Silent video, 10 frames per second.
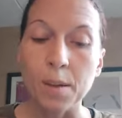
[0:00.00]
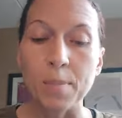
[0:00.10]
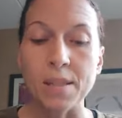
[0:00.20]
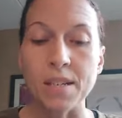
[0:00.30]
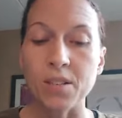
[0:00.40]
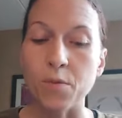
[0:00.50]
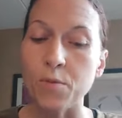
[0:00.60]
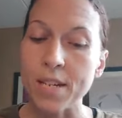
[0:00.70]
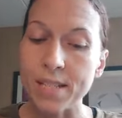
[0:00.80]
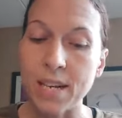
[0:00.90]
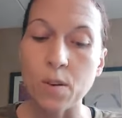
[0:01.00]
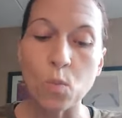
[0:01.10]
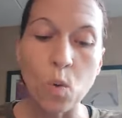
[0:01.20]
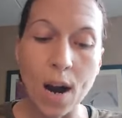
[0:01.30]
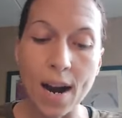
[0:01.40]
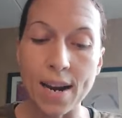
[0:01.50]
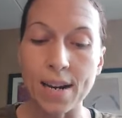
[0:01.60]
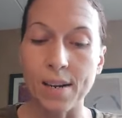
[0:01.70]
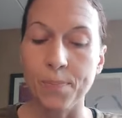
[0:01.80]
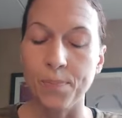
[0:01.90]
but there's a reason
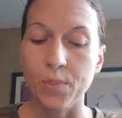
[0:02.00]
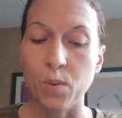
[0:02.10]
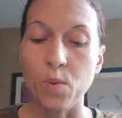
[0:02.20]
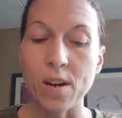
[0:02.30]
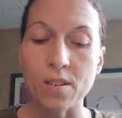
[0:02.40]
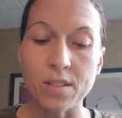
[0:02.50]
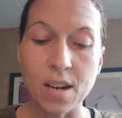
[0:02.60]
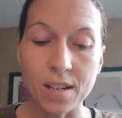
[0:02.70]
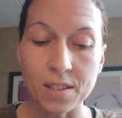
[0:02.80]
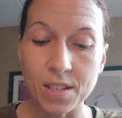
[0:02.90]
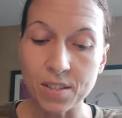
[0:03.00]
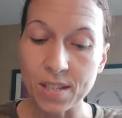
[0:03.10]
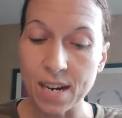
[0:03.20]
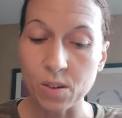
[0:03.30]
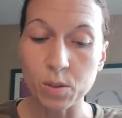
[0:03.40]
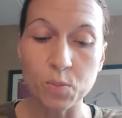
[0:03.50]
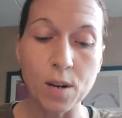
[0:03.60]
why we are stuck in these cycles.